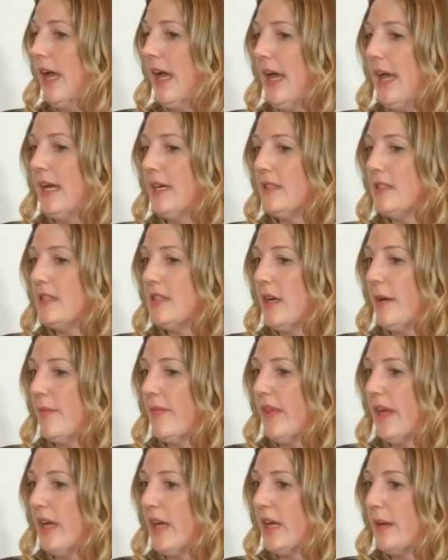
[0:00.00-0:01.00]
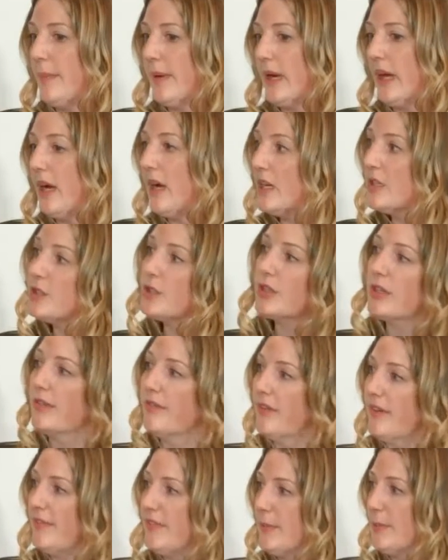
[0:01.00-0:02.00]
and um, they got about 150%
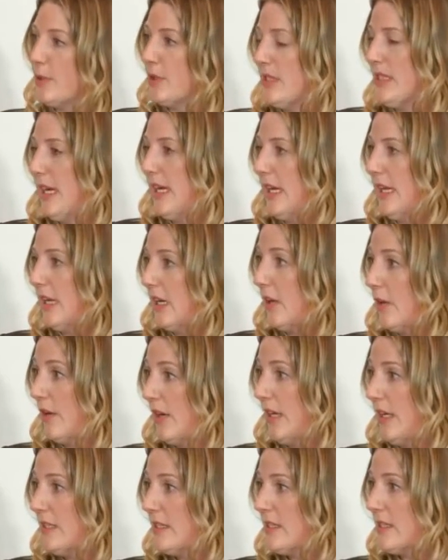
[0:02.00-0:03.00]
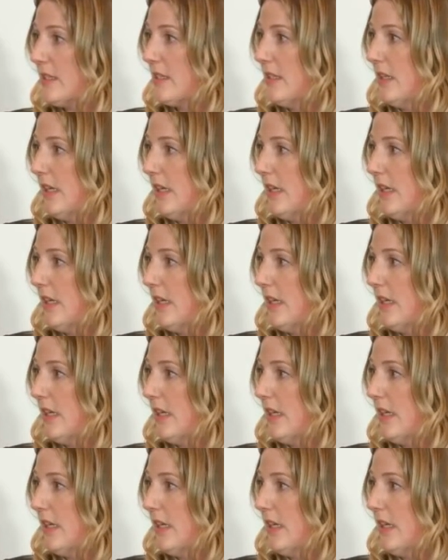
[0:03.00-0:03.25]
increase